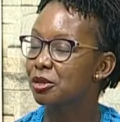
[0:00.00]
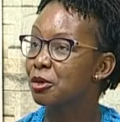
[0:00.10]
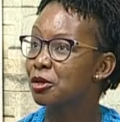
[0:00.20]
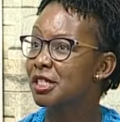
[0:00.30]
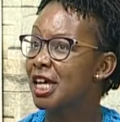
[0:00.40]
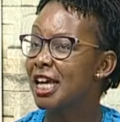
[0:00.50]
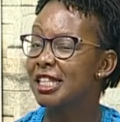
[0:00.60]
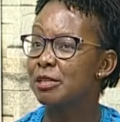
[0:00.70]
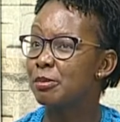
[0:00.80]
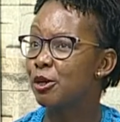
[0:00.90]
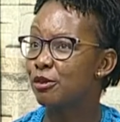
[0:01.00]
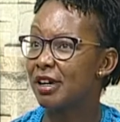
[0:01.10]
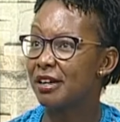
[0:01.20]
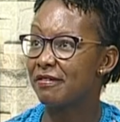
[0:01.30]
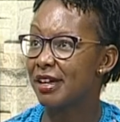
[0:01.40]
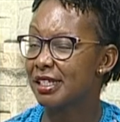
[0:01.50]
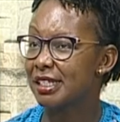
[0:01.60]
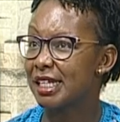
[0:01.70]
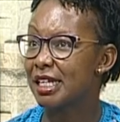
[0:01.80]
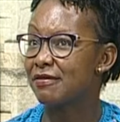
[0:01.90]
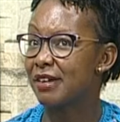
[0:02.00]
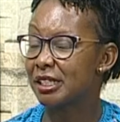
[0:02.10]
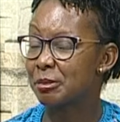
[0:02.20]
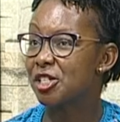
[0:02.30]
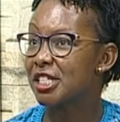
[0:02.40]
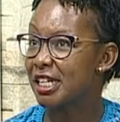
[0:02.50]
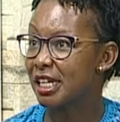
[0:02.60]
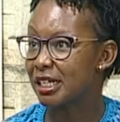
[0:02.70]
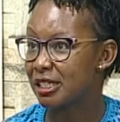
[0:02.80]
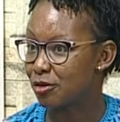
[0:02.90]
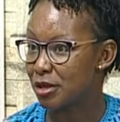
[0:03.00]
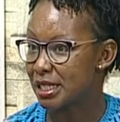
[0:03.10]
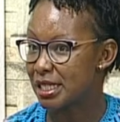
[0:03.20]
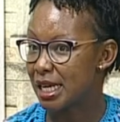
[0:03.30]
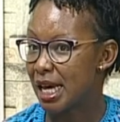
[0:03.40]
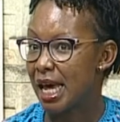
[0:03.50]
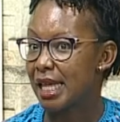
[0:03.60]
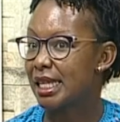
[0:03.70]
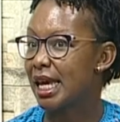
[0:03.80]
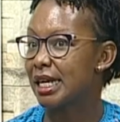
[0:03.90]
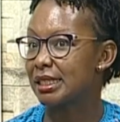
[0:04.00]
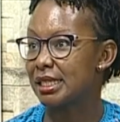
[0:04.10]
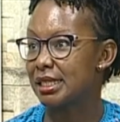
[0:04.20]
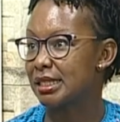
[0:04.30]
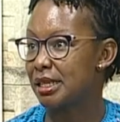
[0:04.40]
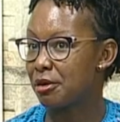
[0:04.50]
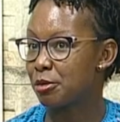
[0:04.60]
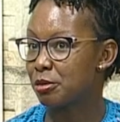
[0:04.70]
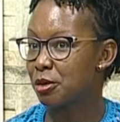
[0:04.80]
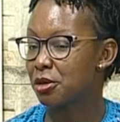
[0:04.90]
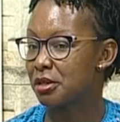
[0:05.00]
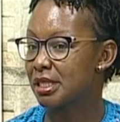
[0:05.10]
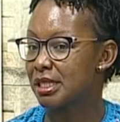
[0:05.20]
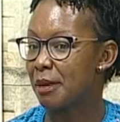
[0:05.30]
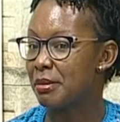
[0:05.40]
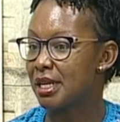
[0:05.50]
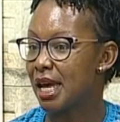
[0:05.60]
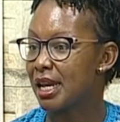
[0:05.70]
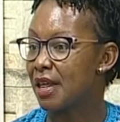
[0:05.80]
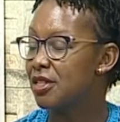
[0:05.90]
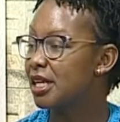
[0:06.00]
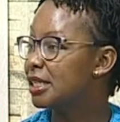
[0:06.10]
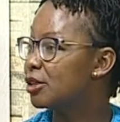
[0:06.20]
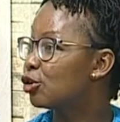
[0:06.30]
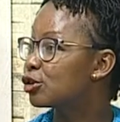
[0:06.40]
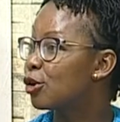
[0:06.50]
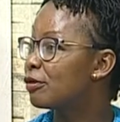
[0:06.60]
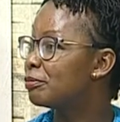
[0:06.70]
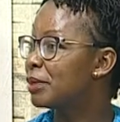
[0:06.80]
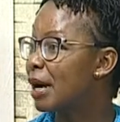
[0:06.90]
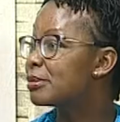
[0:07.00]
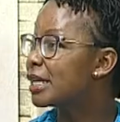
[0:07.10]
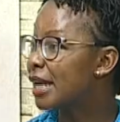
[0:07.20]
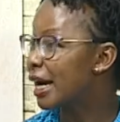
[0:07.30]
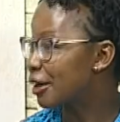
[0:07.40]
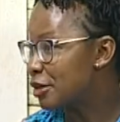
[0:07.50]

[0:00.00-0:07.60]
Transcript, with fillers: yeah. because the spillover effects, the side effects, especially the negative ones, mm. they are just terrible. Because I mean, and I think it also becomes an, a great